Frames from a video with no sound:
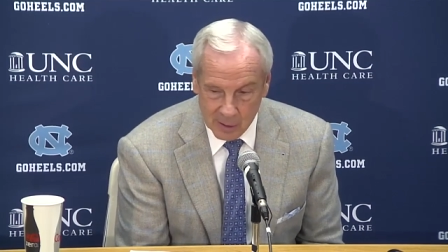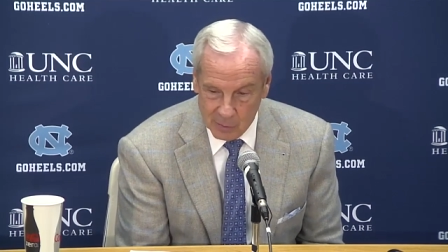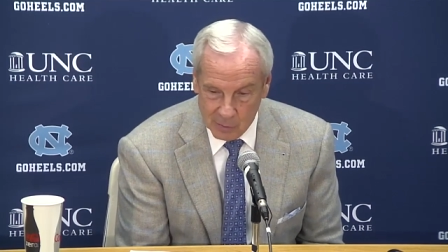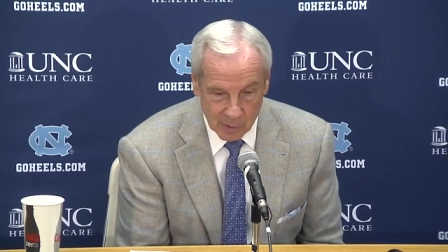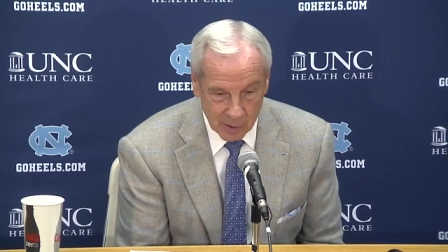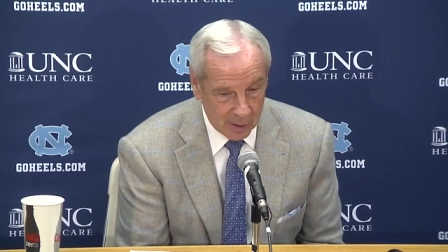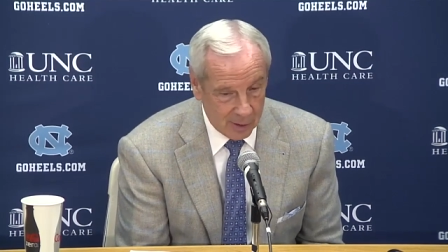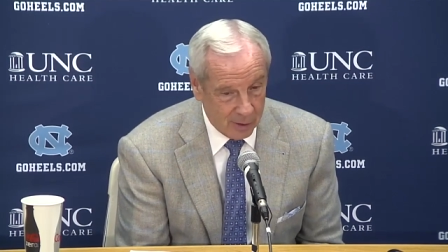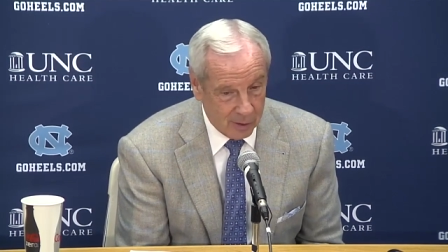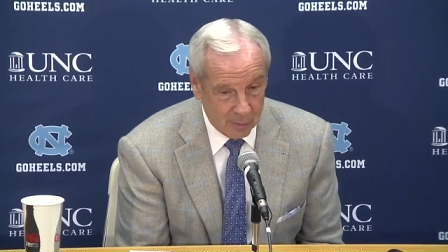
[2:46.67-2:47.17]

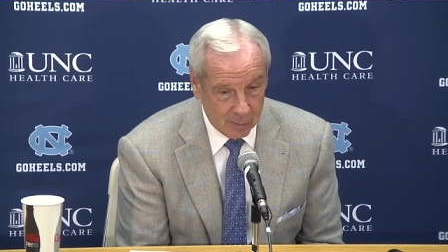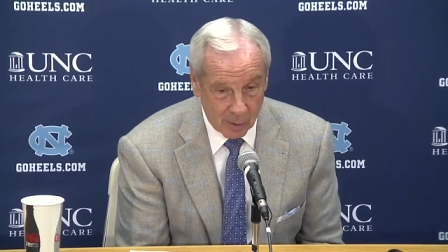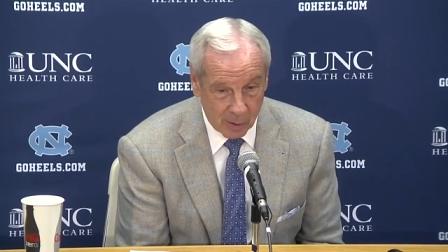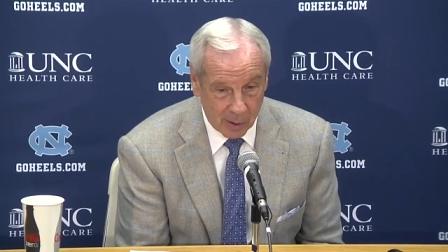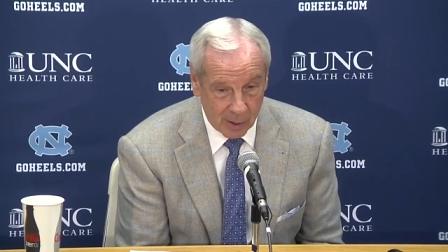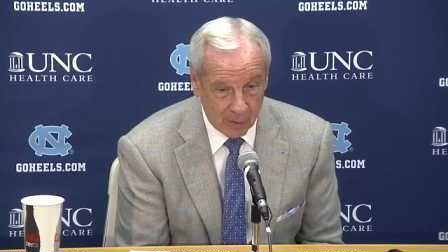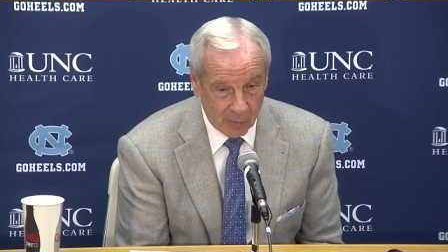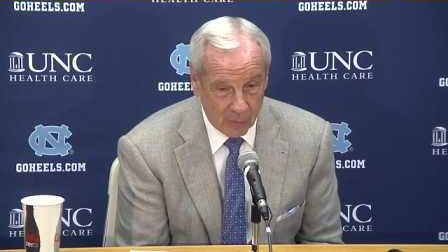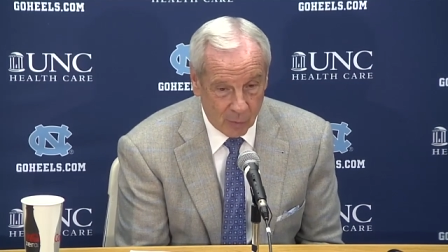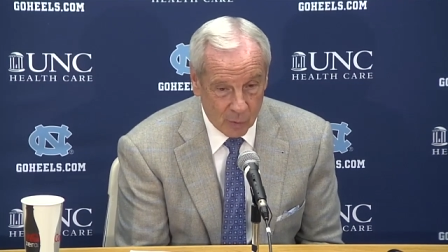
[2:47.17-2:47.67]
really good
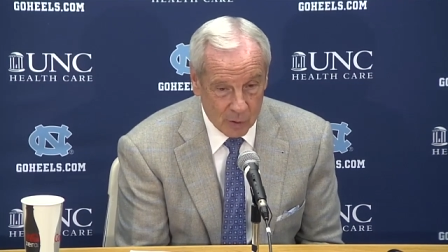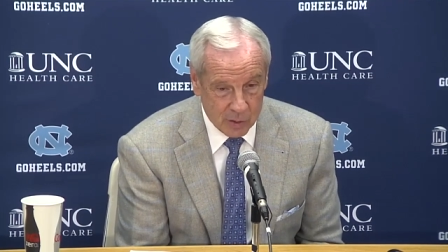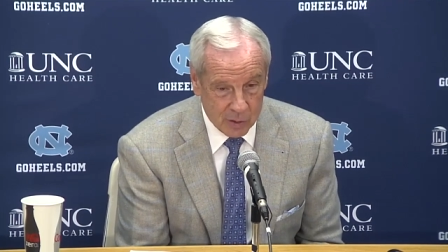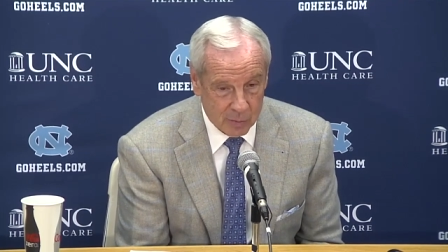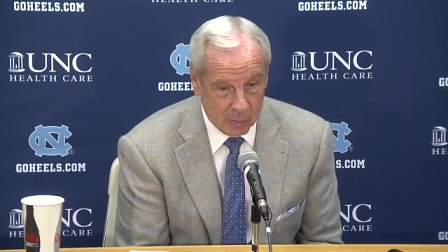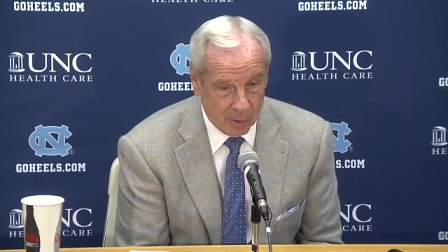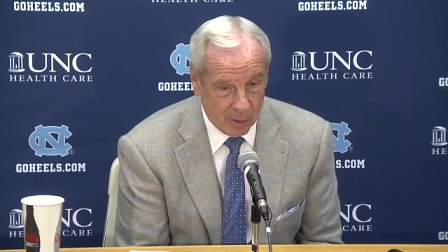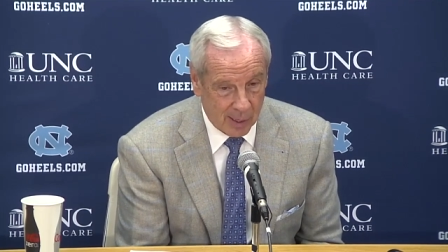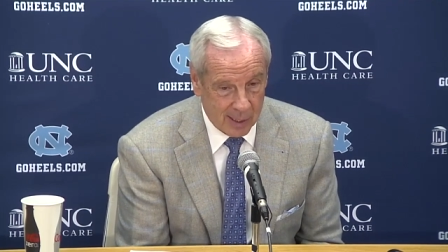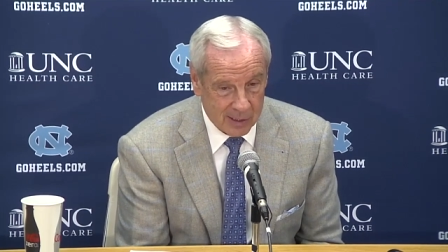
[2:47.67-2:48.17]
player for us,
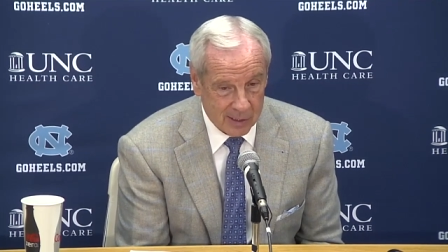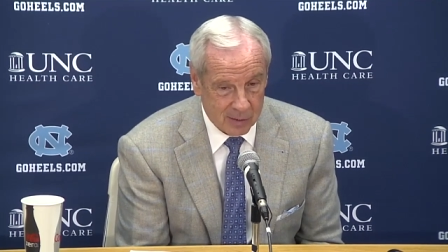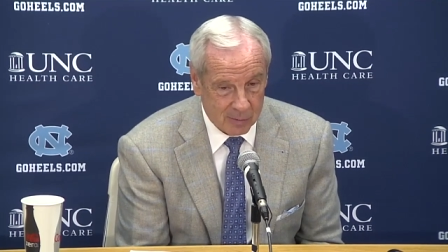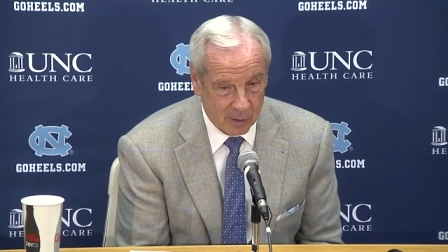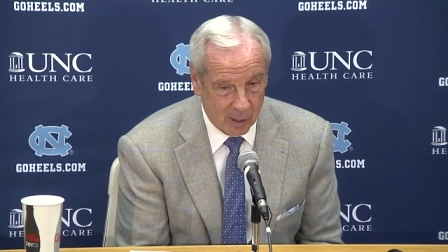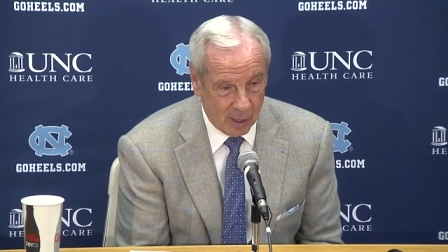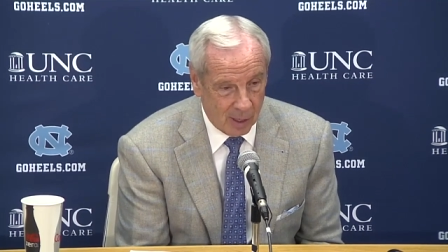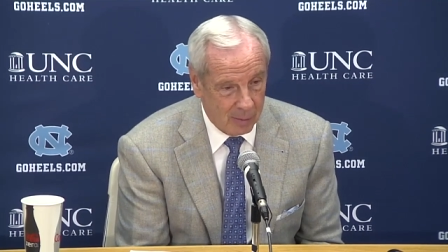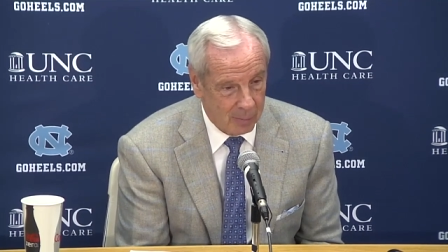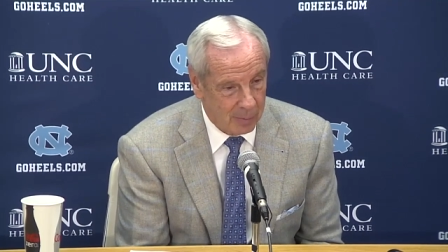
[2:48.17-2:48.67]
surprise a
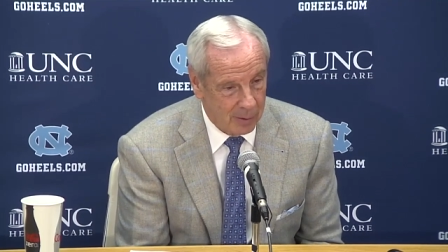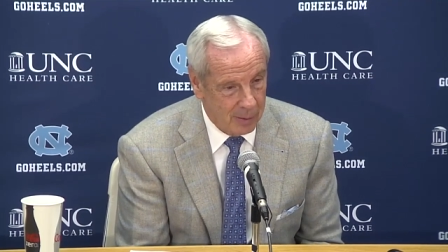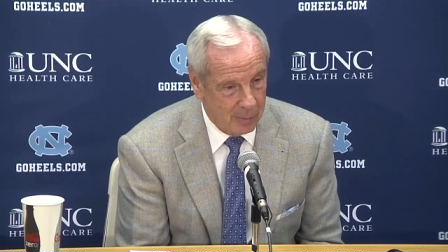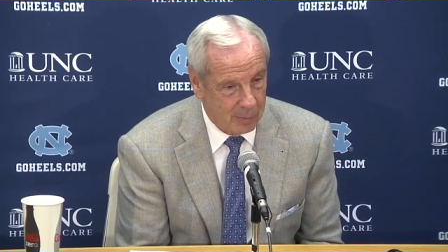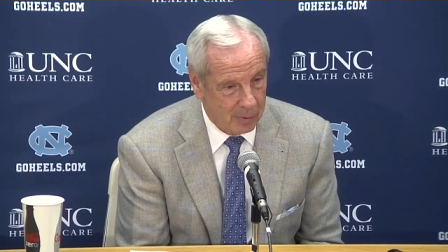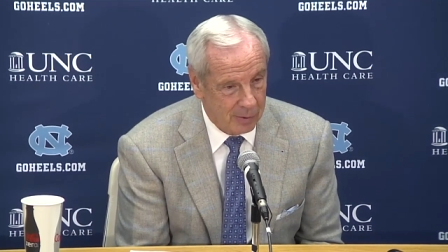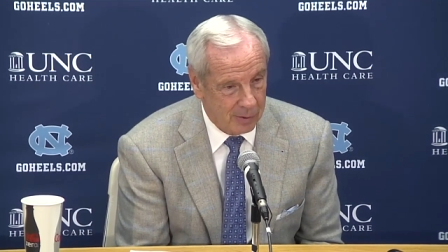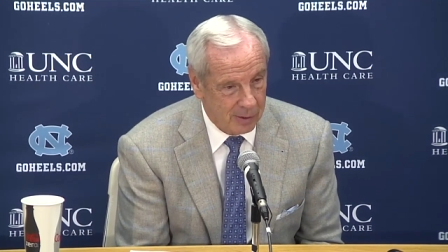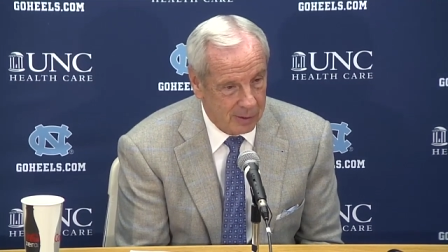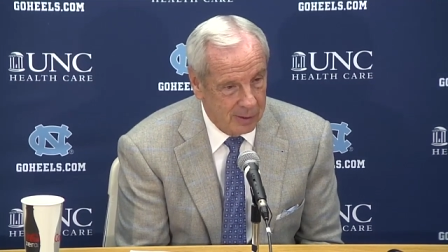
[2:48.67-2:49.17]
lot of
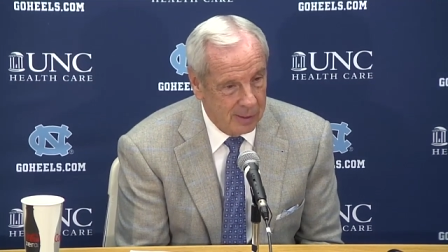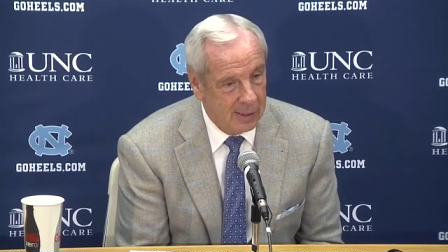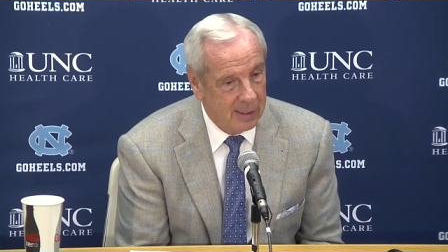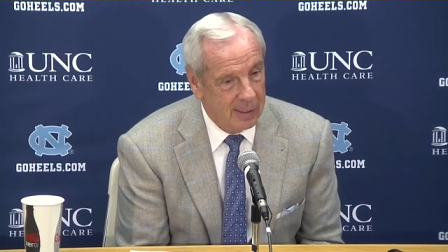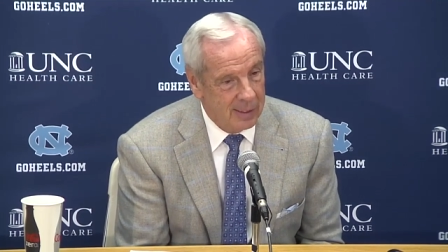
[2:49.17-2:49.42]
people. And